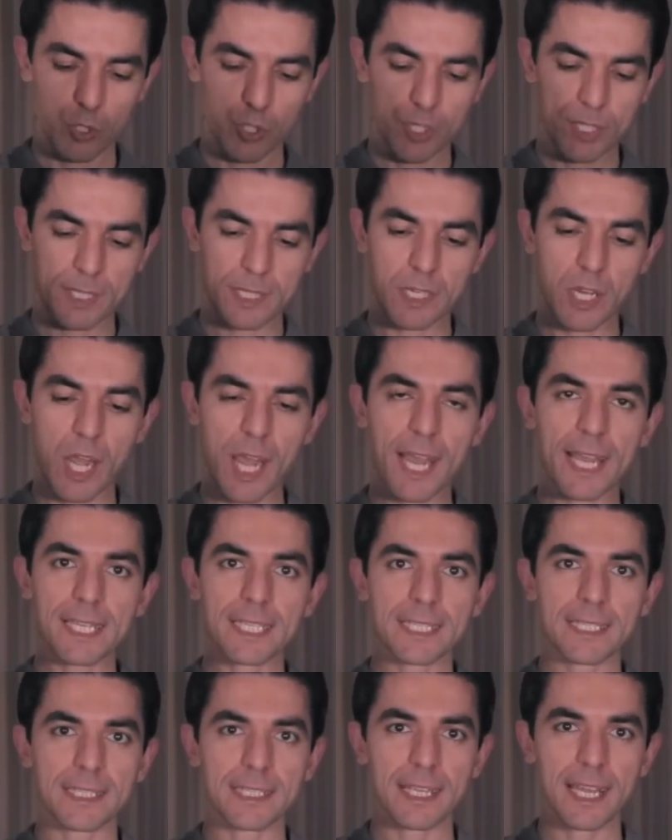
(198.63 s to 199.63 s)
It's
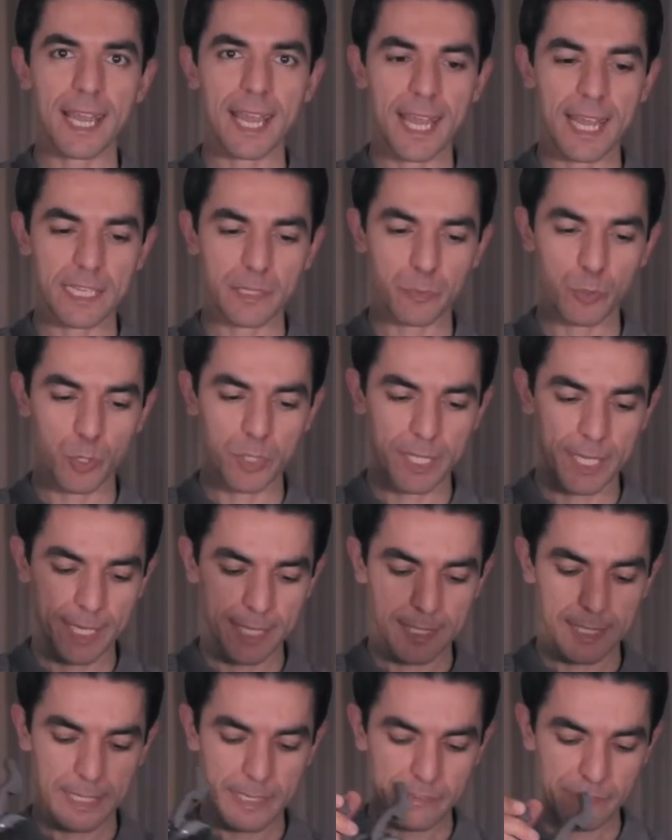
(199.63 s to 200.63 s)
nice and
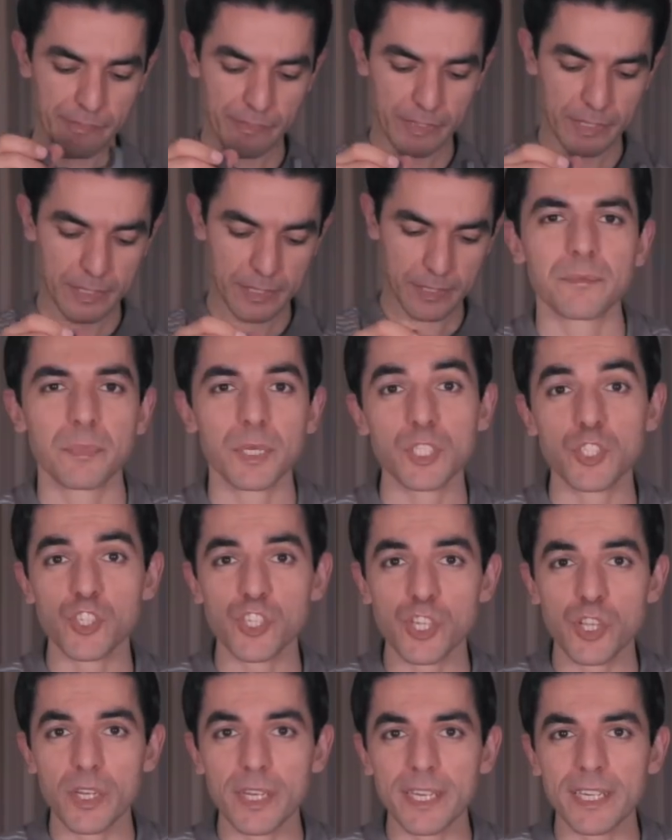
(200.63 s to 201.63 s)
protective. But
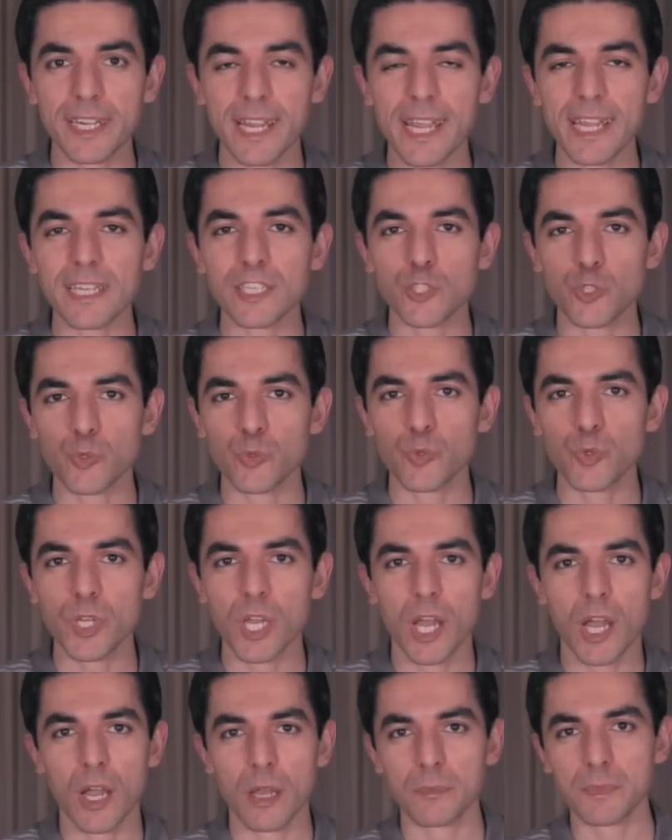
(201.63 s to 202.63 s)
Zhiyun Crane2
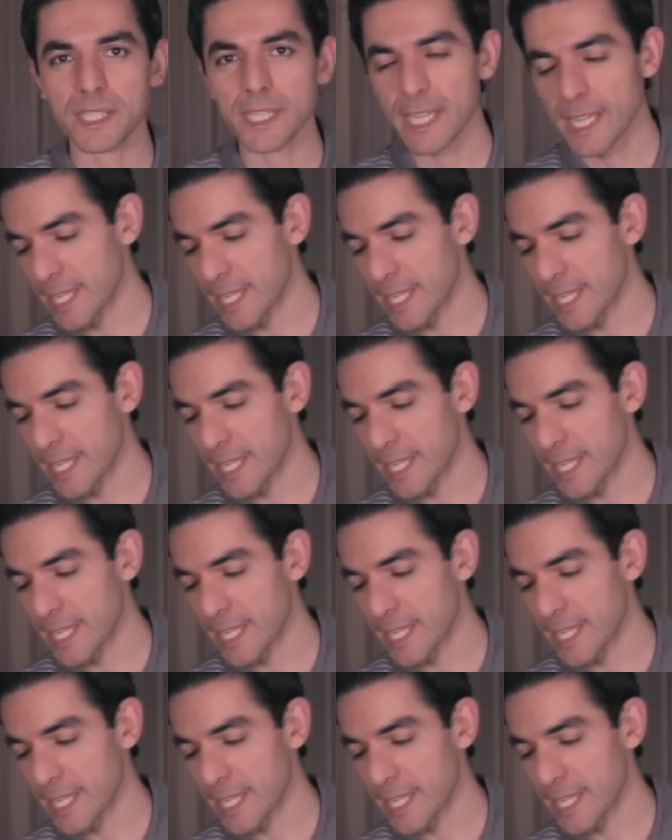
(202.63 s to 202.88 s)
comes